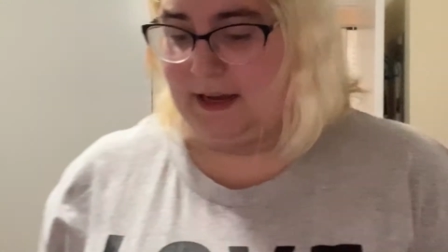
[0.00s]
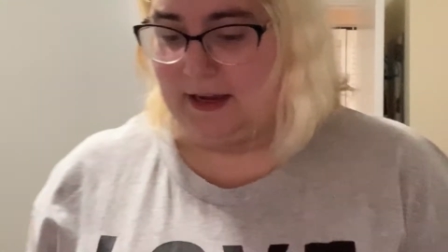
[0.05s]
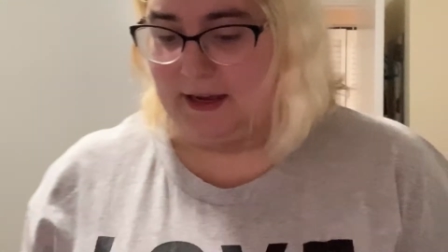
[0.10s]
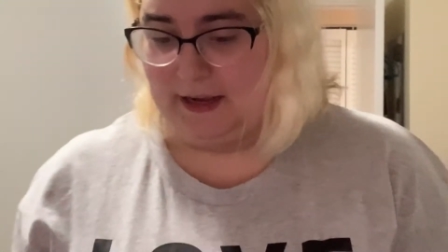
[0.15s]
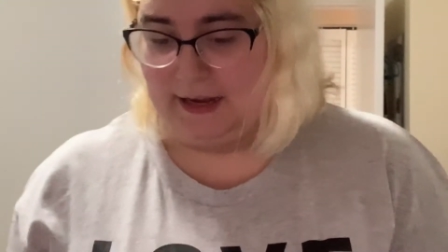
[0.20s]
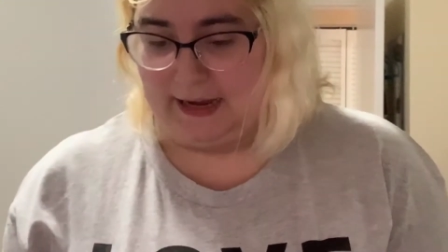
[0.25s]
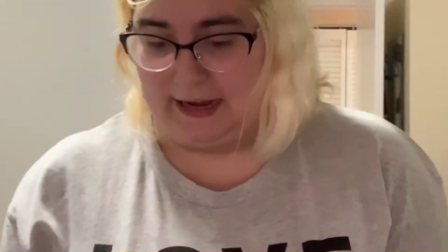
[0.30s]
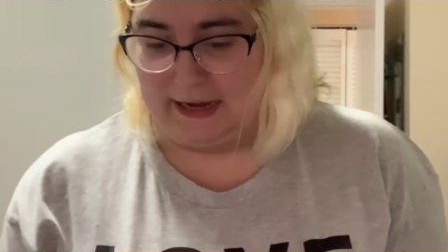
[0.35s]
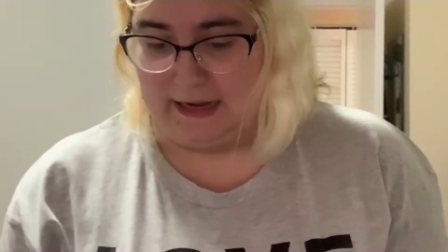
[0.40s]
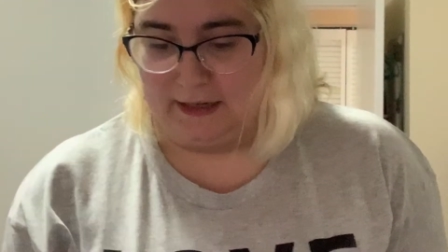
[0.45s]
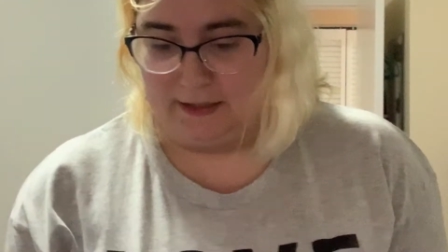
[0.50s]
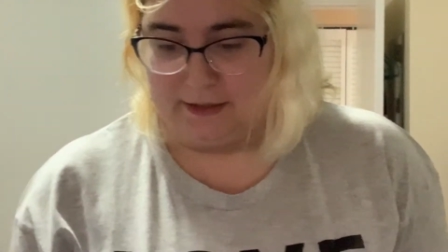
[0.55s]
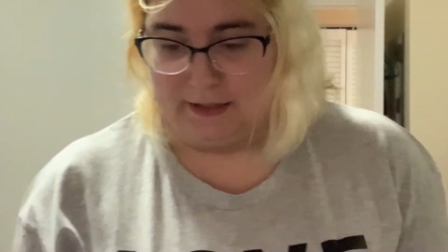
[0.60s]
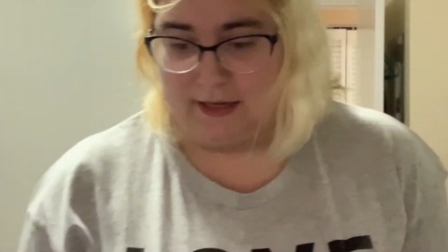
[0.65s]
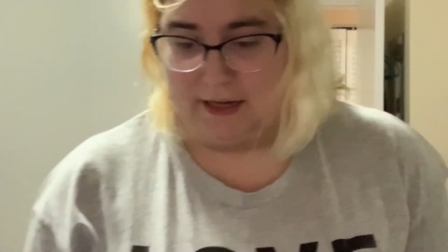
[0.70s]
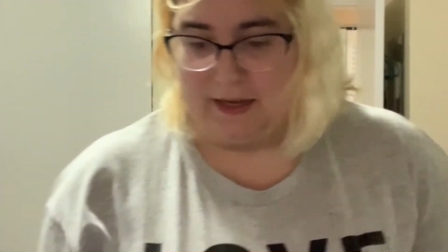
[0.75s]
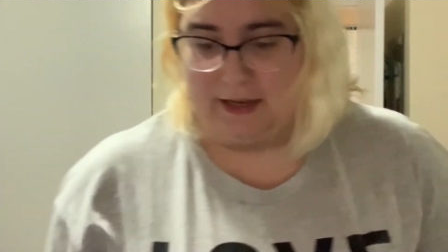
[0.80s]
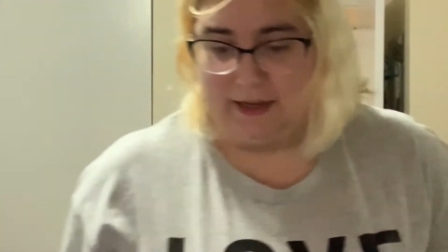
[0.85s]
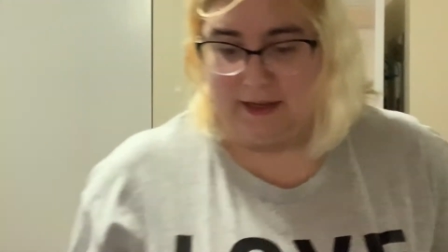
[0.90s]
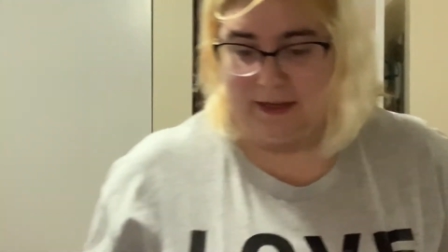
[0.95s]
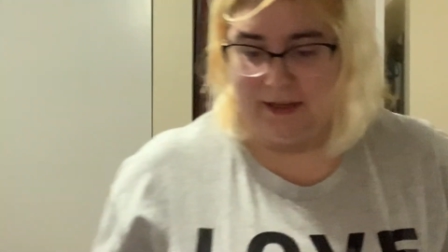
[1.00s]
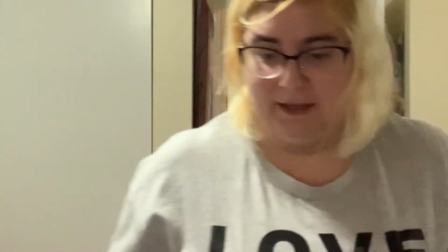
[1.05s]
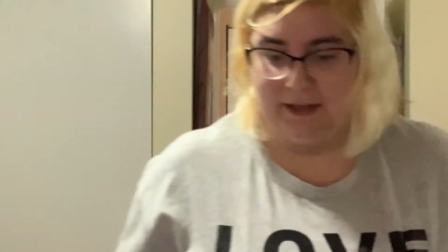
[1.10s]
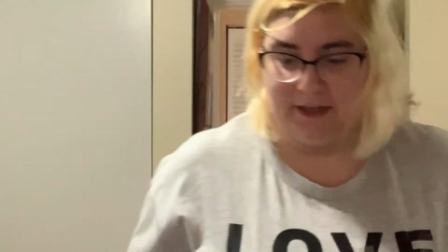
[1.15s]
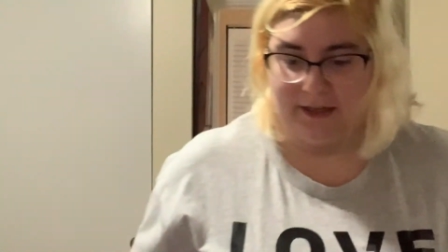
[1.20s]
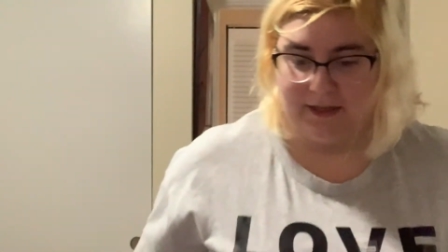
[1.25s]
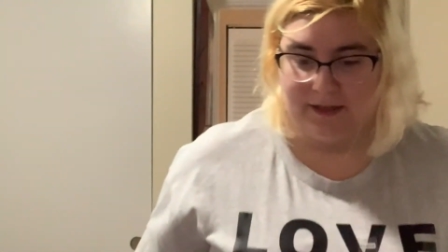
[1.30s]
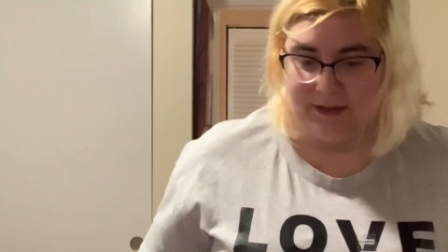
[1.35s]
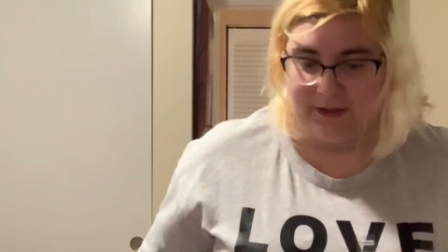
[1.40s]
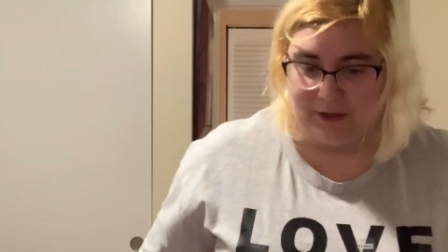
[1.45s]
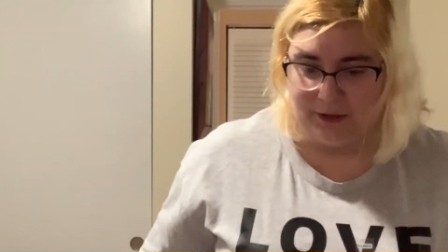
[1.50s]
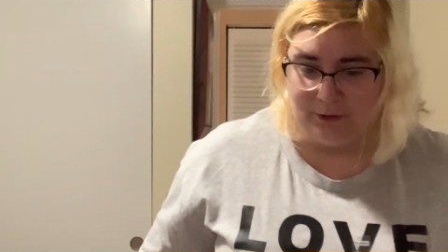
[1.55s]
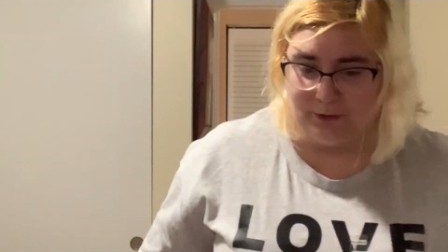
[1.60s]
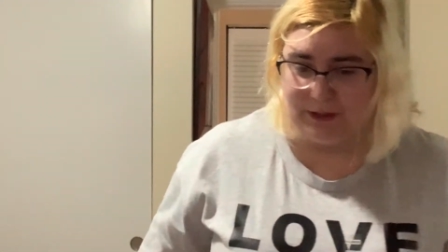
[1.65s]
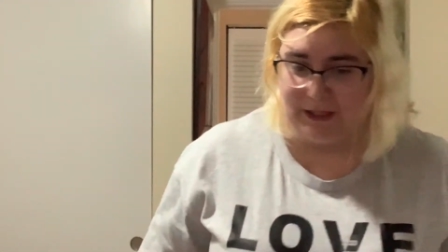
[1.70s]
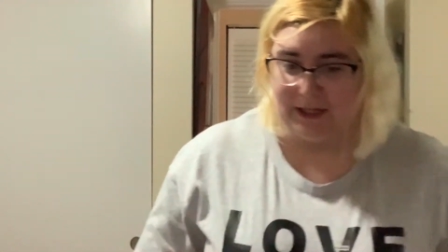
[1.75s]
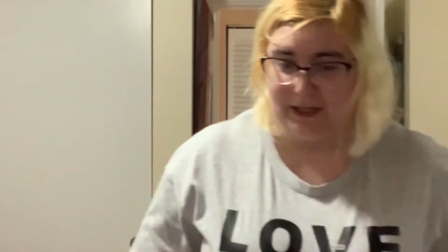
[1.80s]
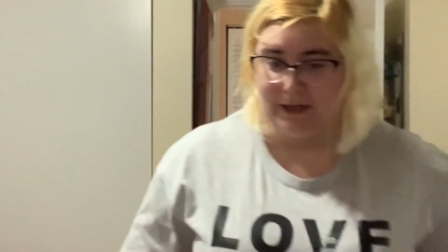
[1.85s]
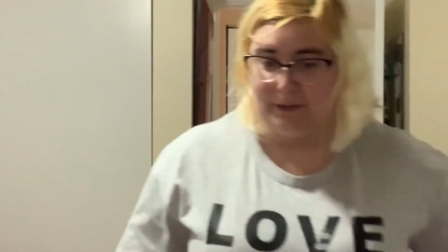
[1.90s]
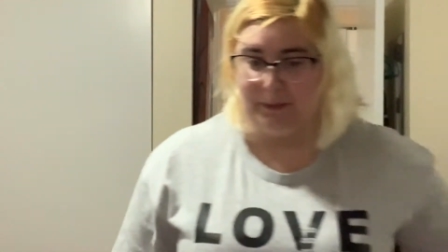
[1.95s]
and uh,
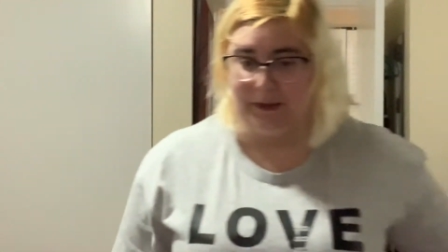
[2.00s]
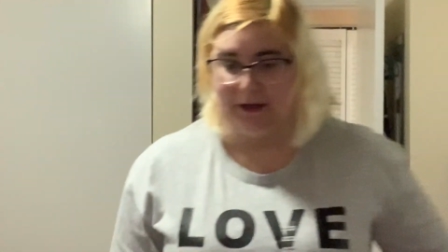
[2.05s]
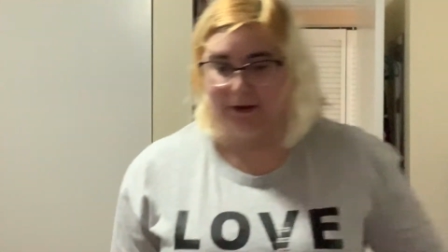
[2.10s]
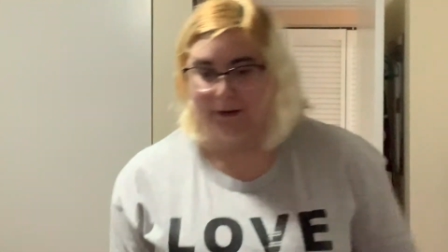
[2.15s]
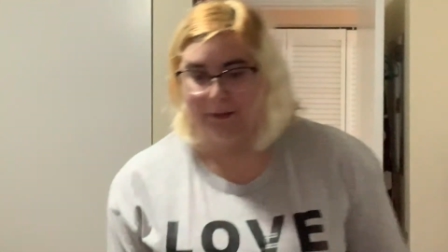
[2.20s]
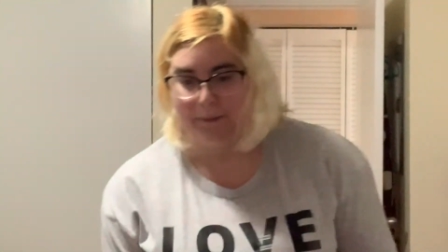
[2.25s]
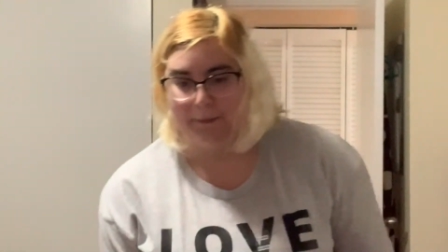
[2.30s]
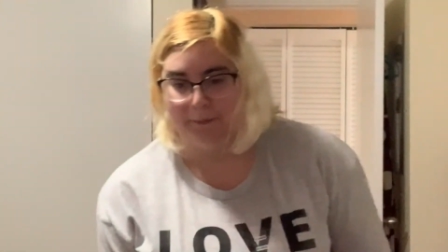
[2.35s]
Luna, come here.